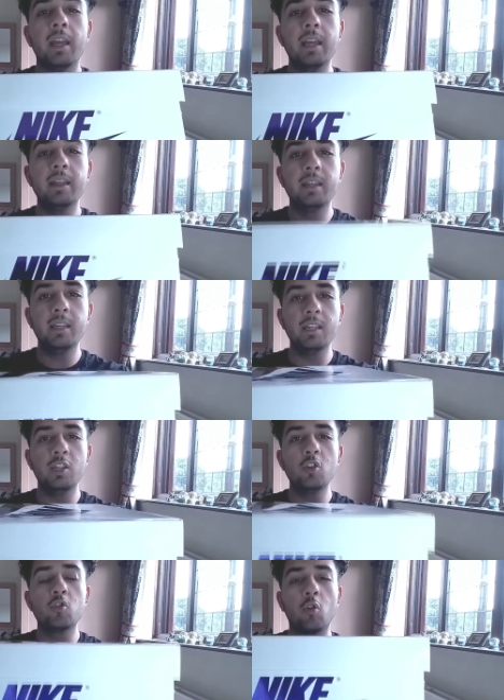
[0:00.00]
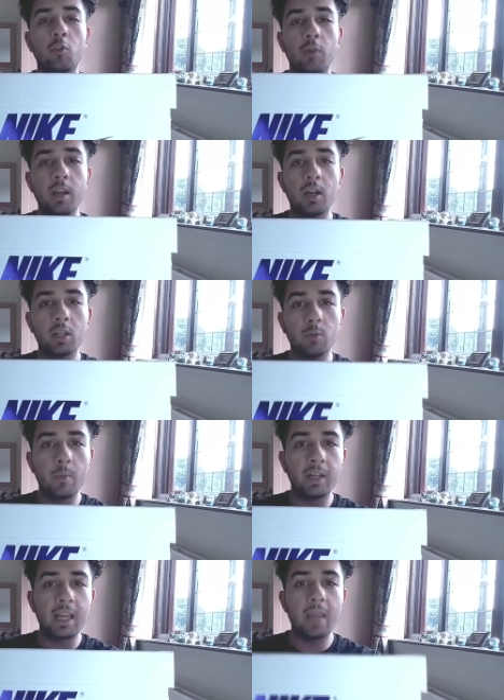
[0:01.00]
in the neutral gray colorway
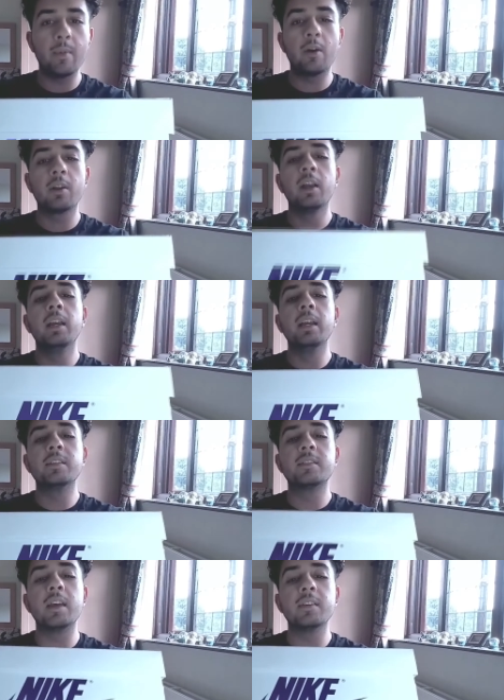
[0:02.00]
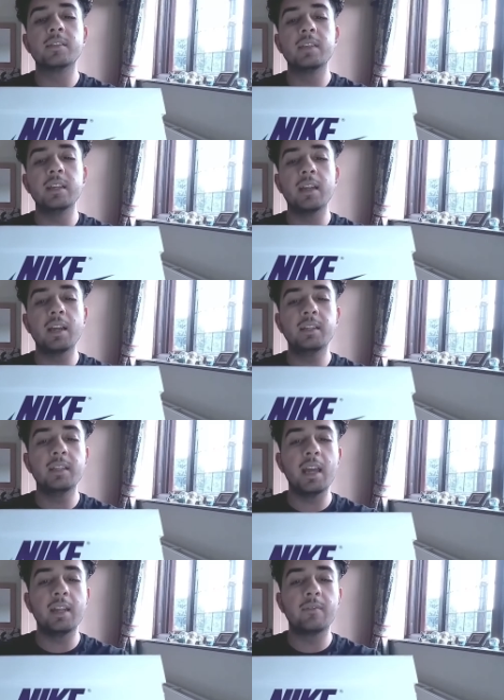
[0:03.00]
when it came out, it says the
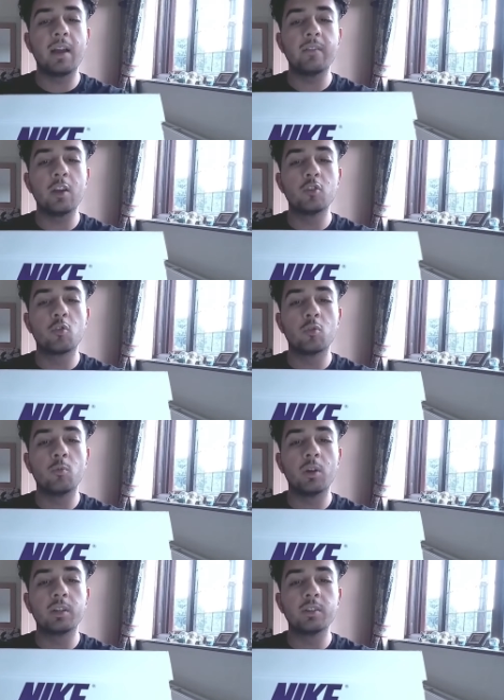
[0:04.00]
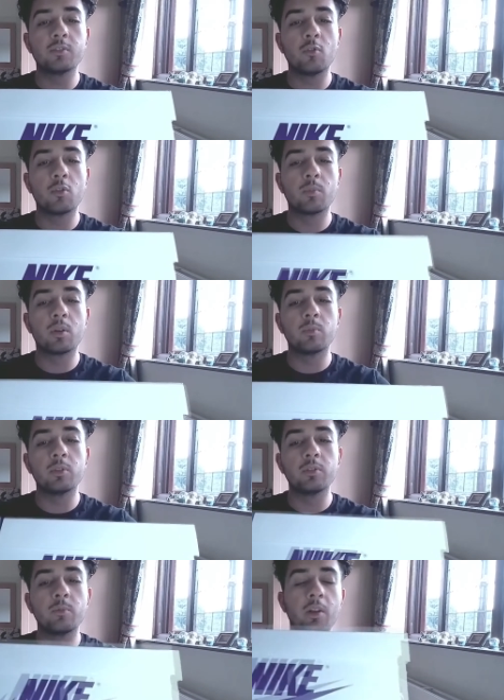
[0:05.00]
1985 Air Jordan 1 because court
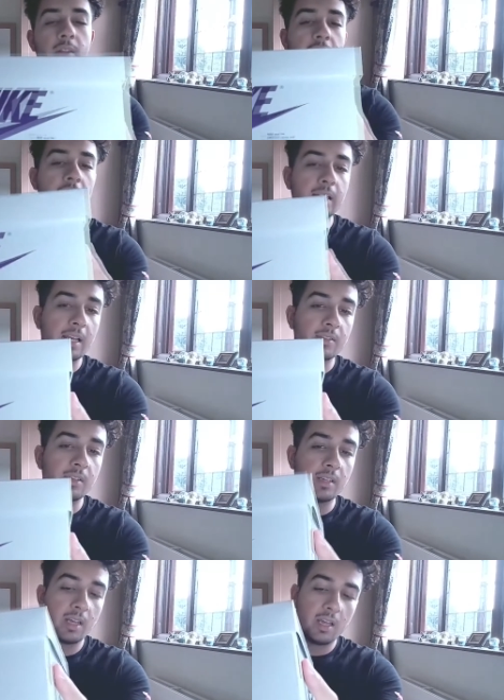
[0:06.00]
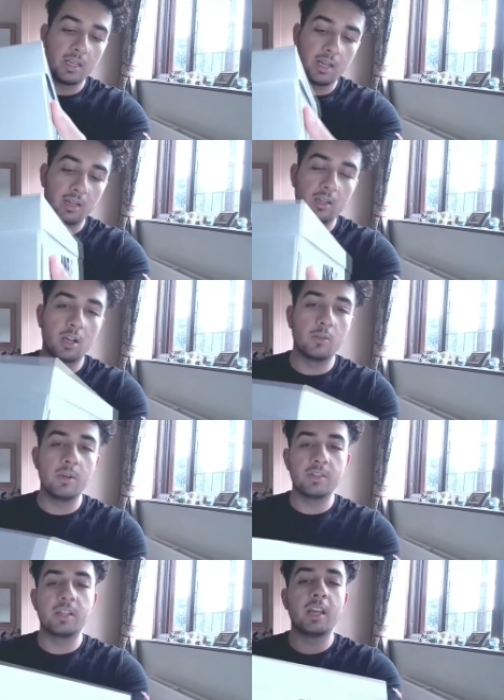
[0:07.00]
purple is one of the classic kind of
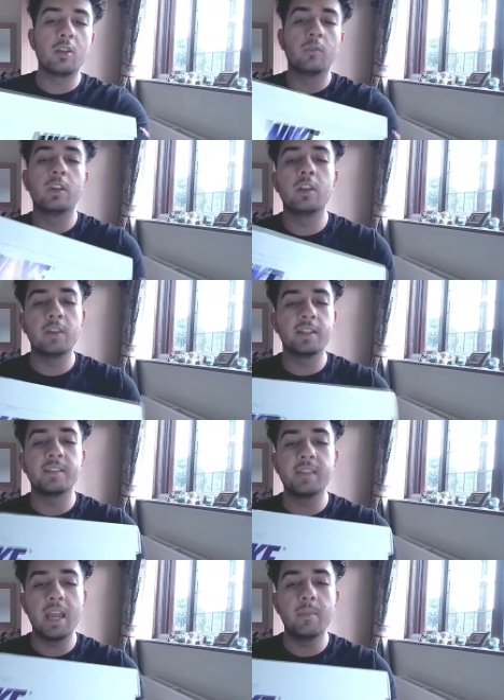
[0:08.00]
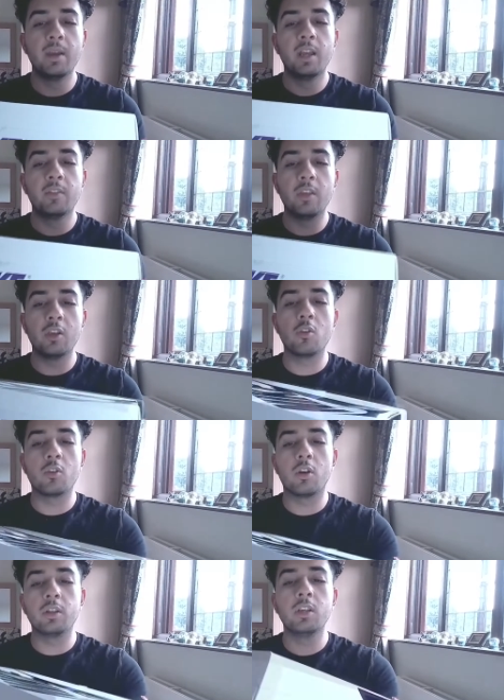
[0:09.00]
colorways. And again, over here you got the same thing
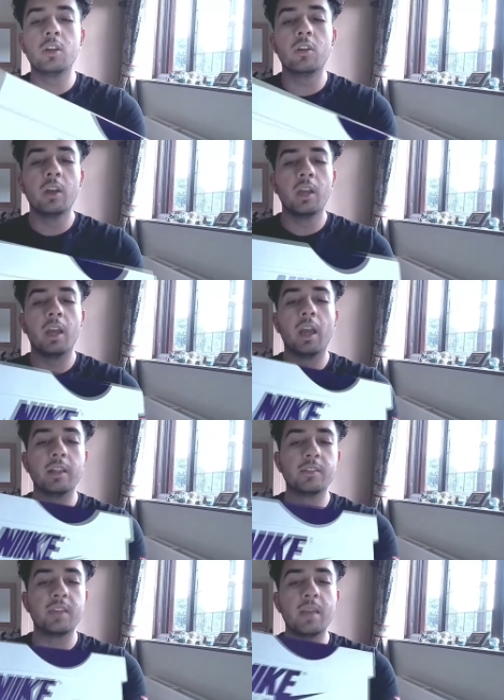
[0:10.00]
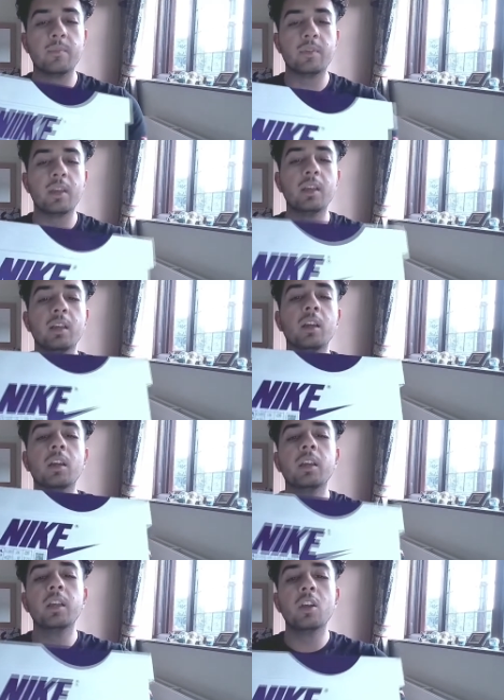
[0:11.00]
going on here and the same thing
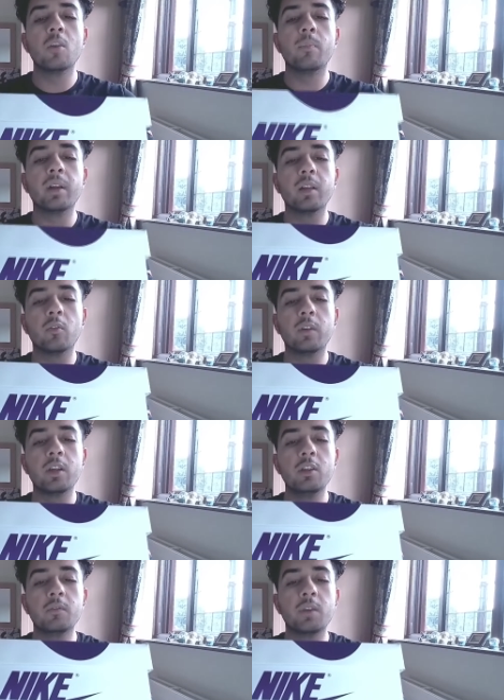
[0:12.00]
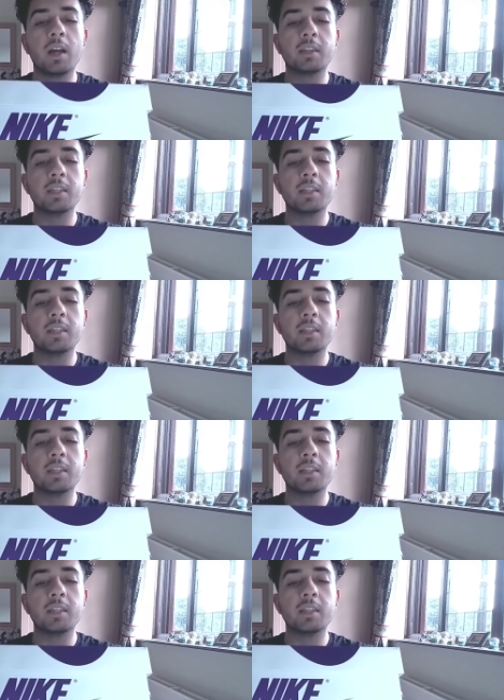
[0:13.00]
here, but over here you've got